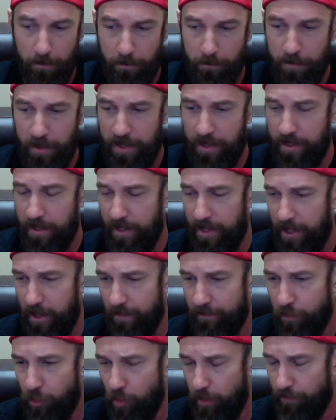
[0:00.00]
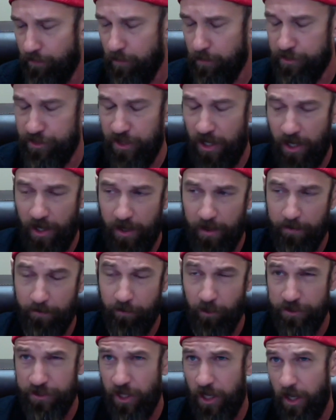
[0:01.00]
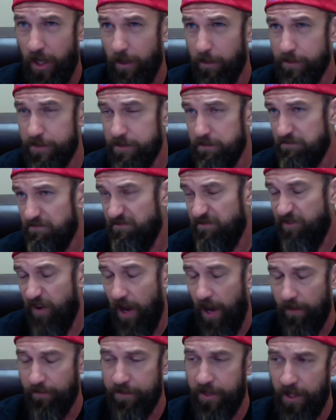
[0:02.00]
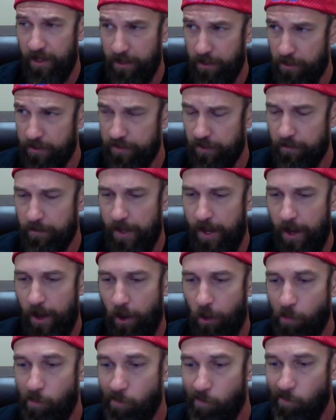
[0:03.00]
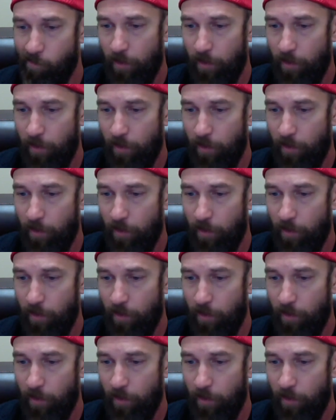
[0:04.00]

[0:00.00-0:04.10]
be interviewing from job for jobs five, ten years from now,